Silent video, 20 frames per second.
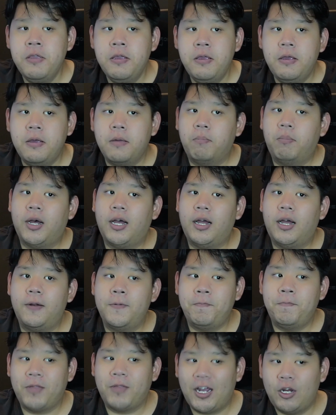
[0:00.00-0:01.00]
But
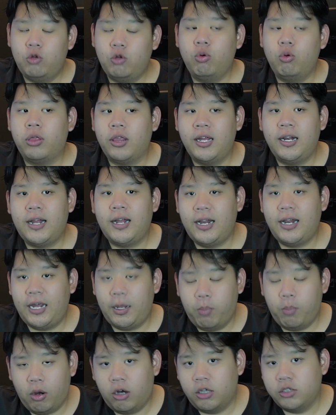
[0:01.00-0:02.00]
I do think that a
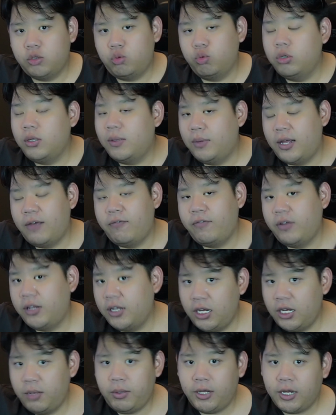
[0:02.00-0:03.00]
pause would
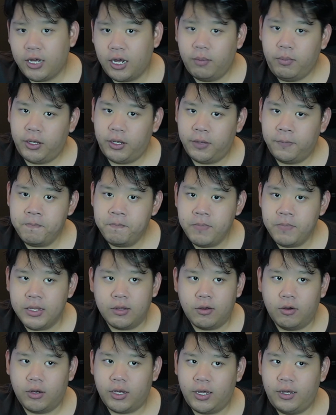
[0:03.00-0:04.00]
definitely be coming.
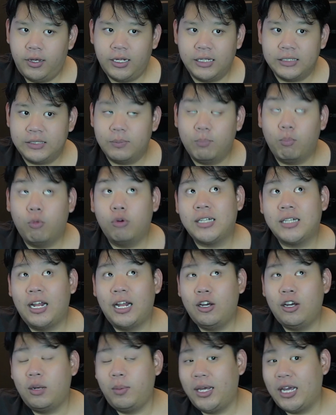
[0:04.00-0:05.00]
Okay, it's most likely
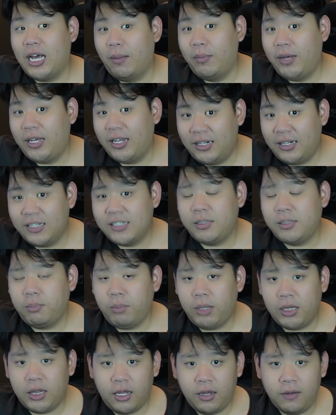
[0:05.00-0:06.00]
going to be coming in this
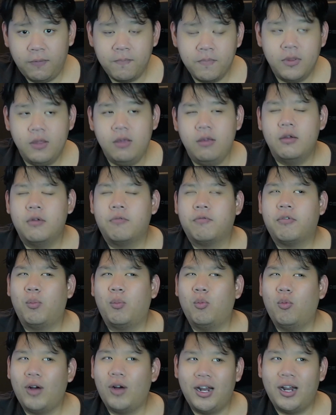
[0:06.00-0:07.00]
meeting.
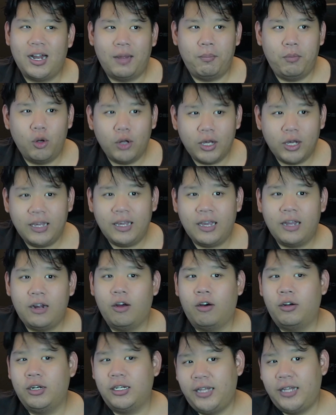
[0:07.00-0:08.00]
From what I'm looking at,
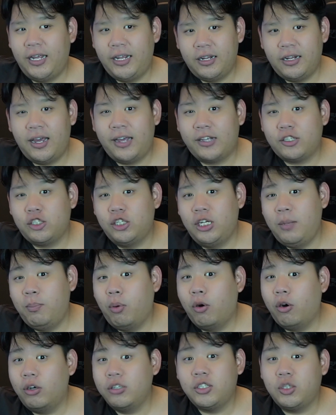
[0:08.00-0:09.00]
all the data actually
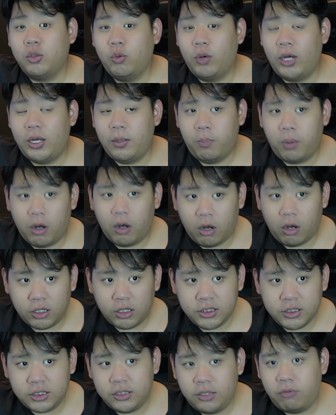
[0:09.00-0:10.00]
points to a
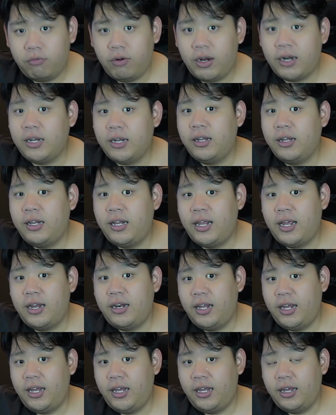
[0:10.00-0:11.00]
pause rather than
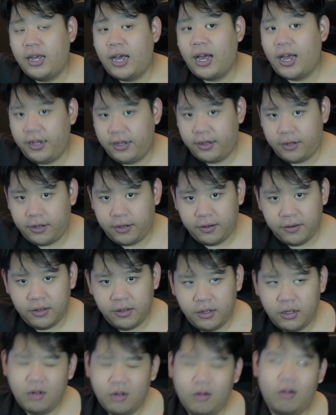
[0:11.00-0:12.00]
a hike
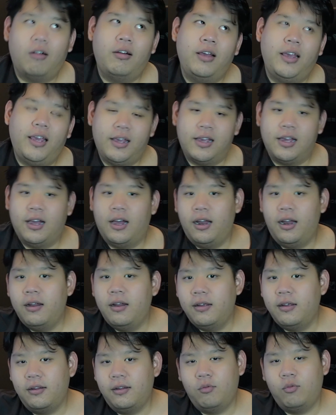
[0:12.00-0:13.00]
or a cut.
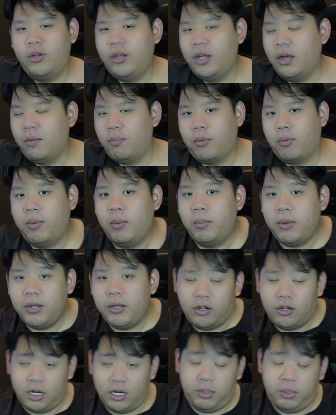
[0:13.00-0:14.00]
We are probably not
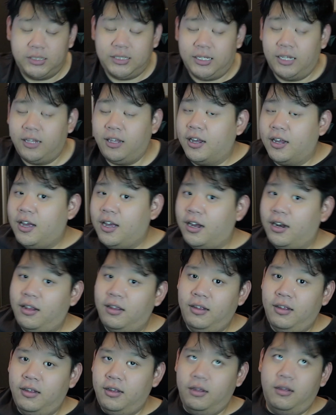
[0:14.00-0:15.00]
going to be seeing a cut
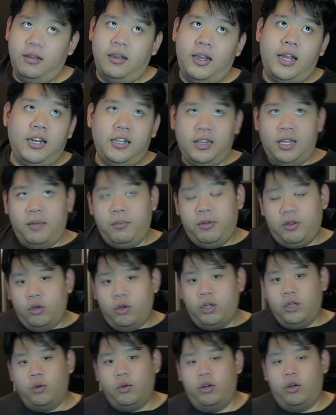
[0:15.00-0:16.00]
anytime in
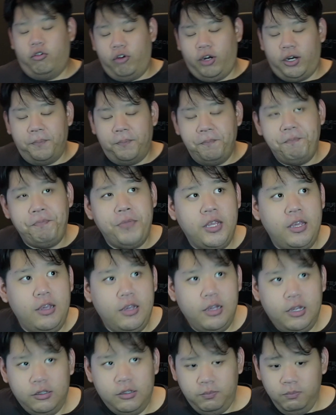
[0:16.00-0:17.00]
2023.
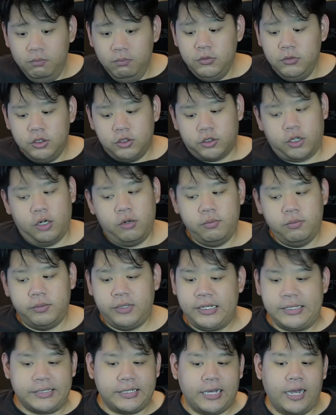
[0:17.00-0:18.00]
So
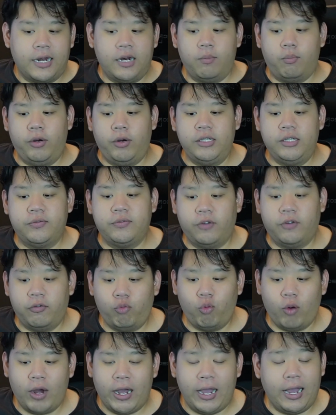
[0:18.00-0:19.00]
this kind of brings forth
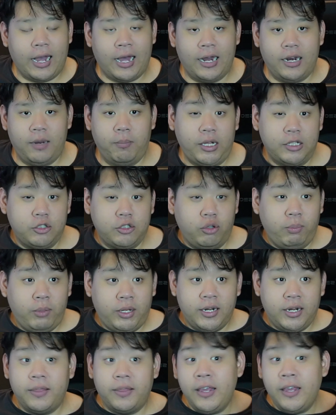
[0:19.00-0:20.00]
what are the mainstream
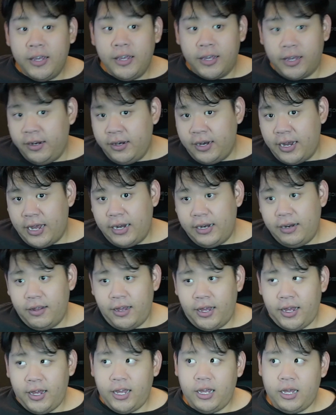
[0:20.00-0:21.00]
media thinking that
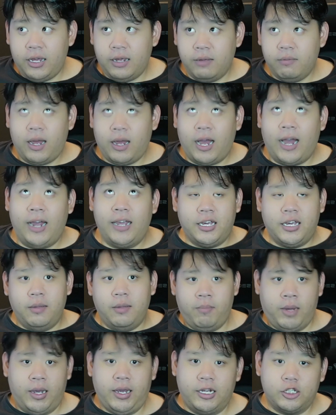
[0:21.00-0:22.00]
a hike
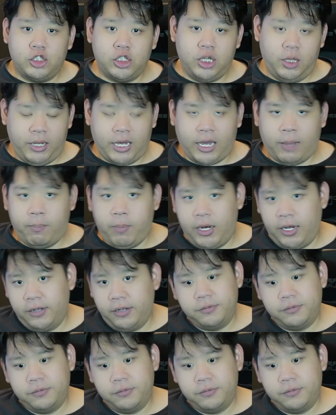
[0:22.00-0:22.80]
might actually be happening.